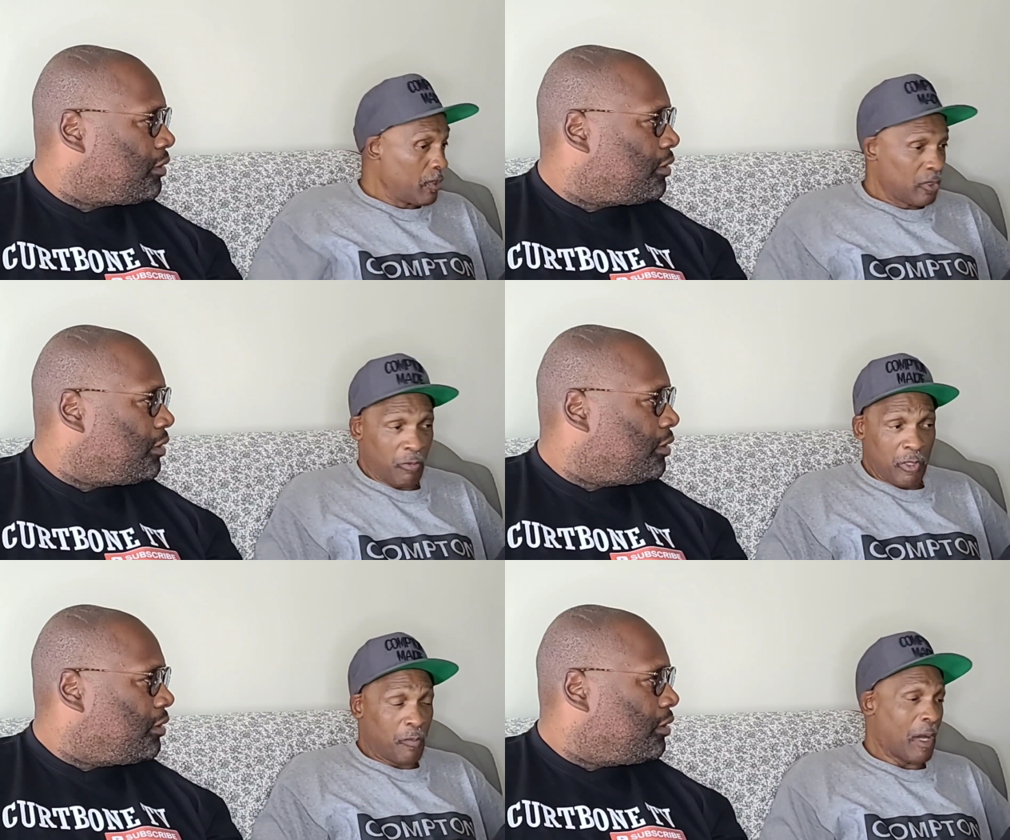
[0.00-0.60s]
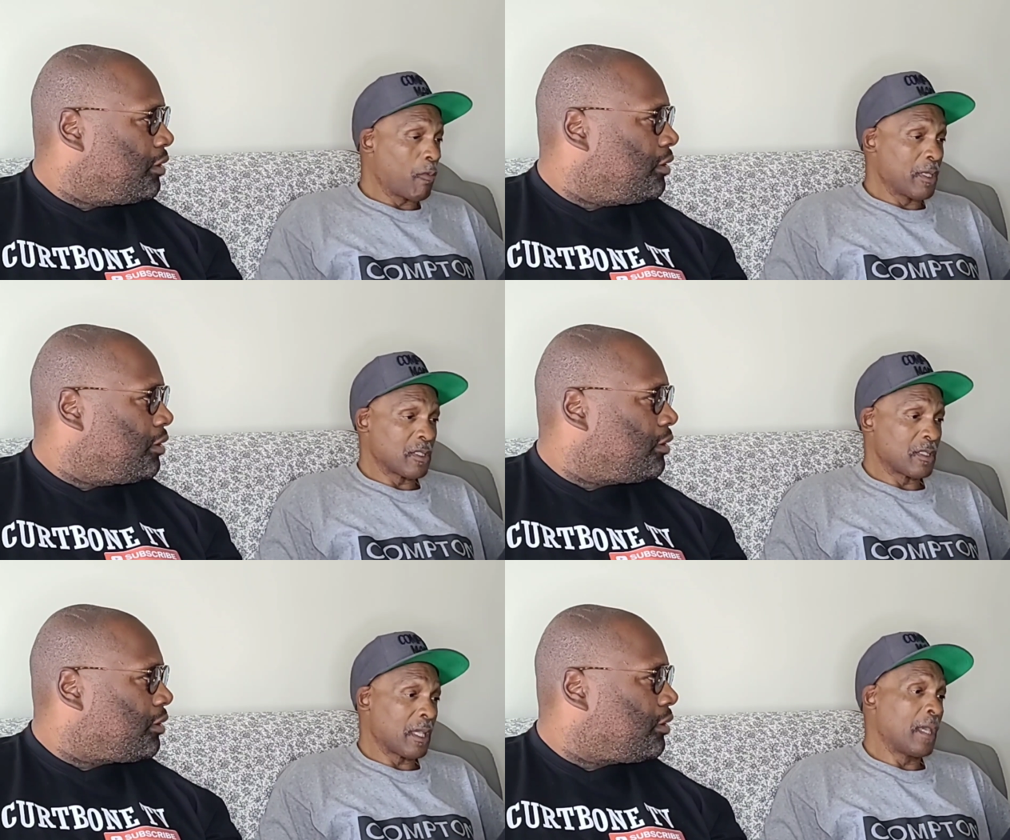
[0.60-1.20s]
Speaker 1: 33 on my waist and
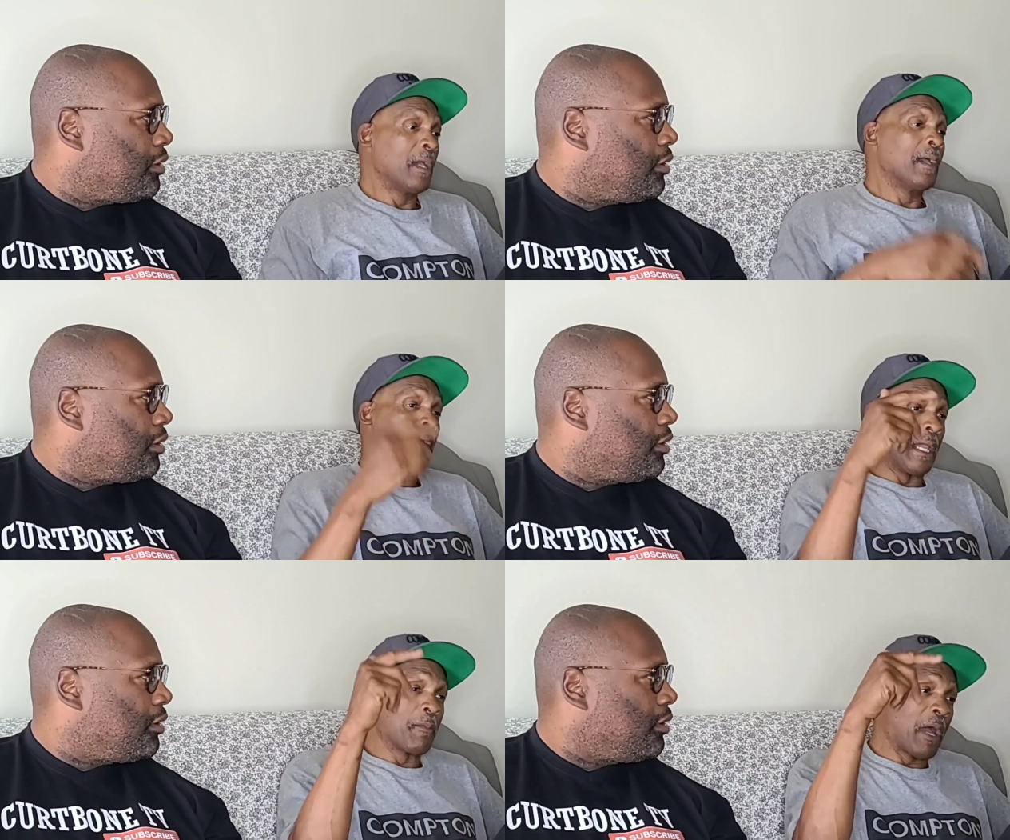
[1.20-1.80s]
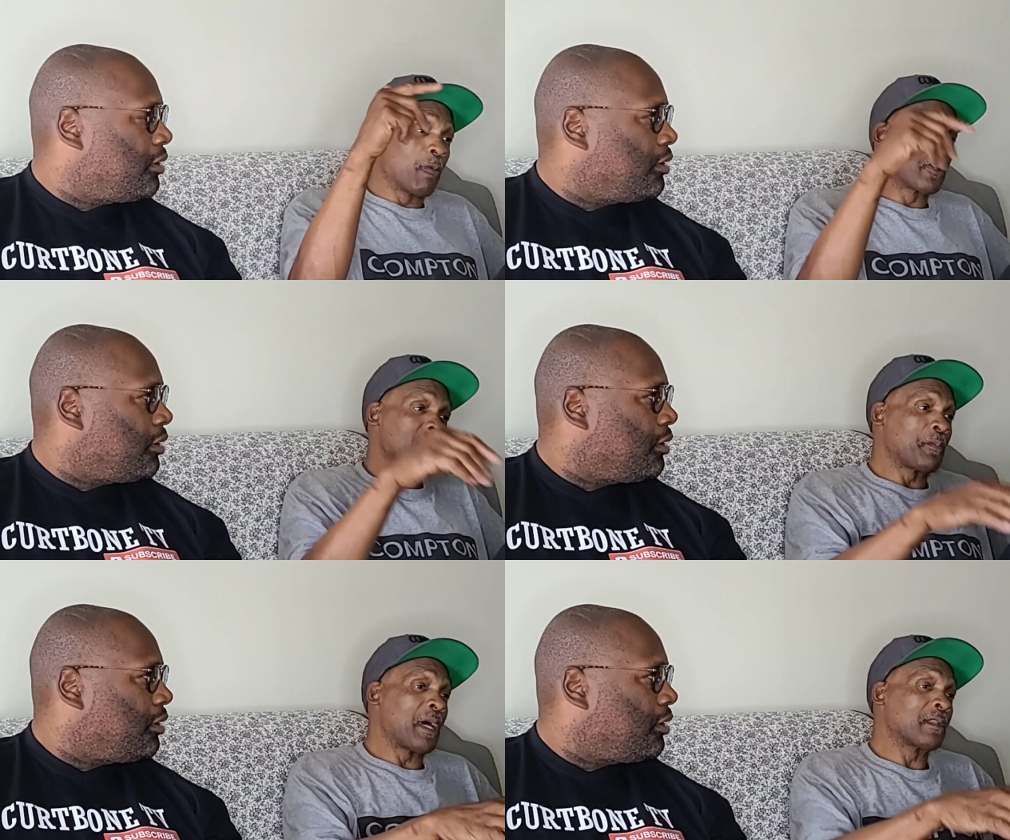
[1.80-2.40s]
say, anybody want to
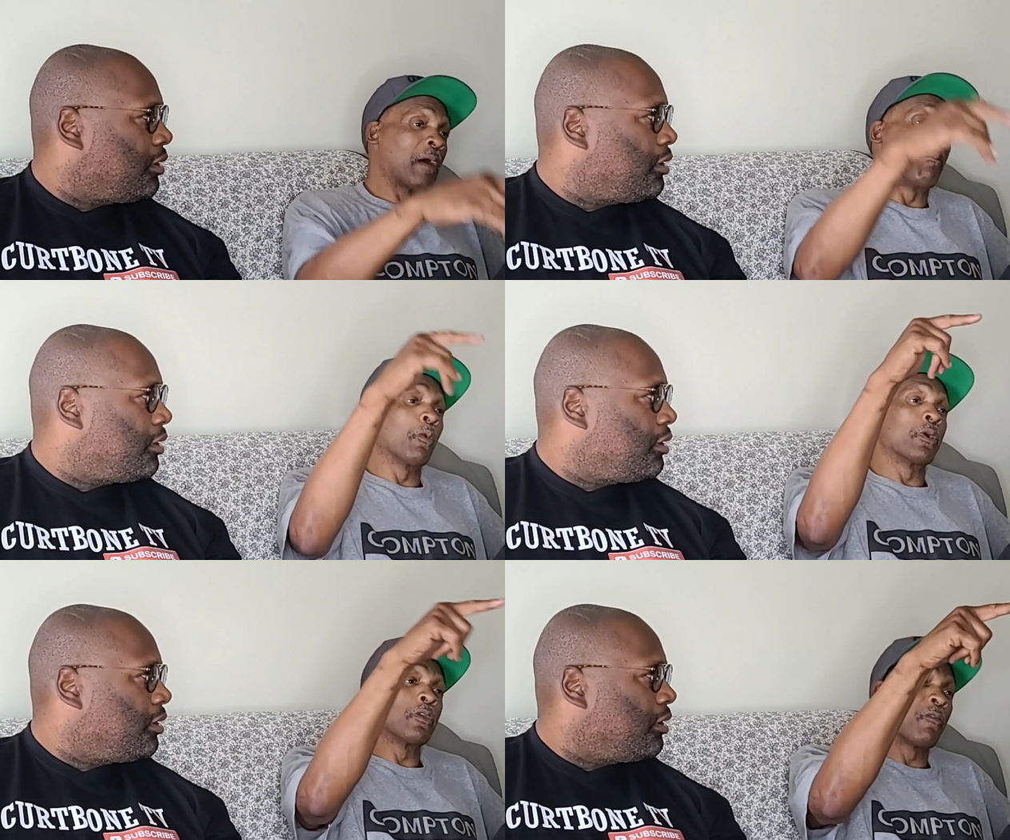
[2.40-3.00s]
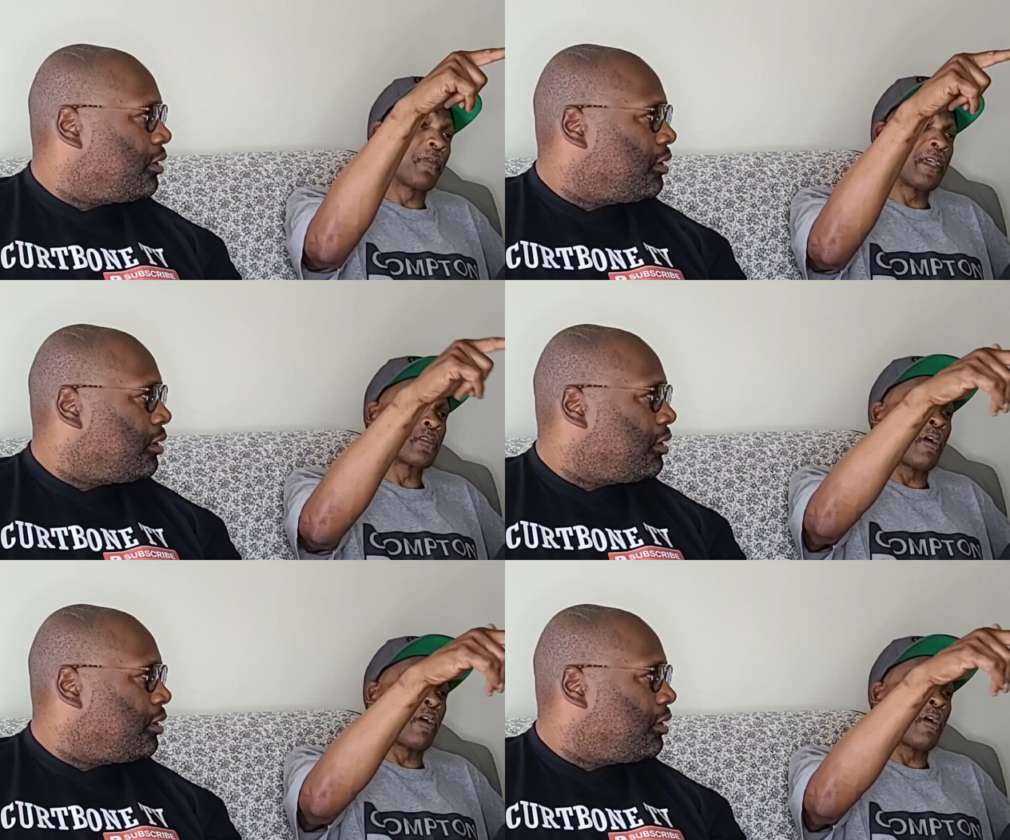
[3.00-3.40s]
jump out there? I'm blowing your face